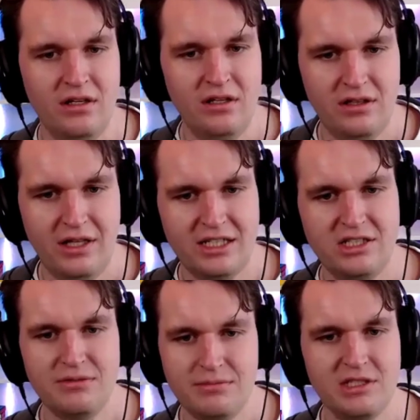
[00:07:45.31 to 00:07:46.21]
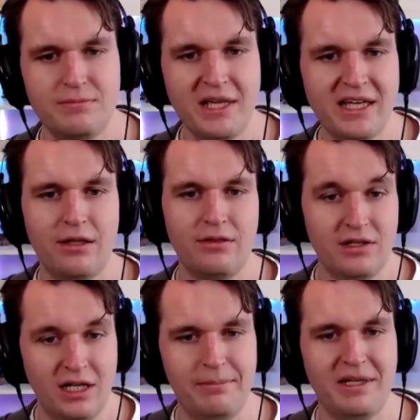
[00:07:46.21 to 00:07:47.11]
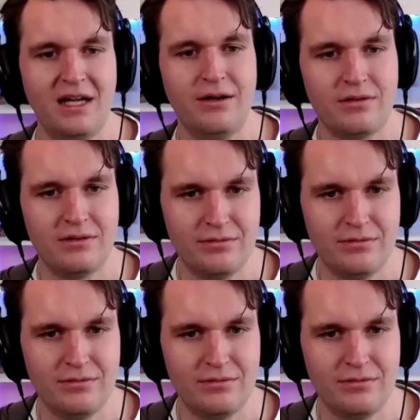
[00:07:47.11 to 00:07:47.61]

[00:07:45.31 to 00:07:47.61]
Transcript: yeah like just just being out there helping out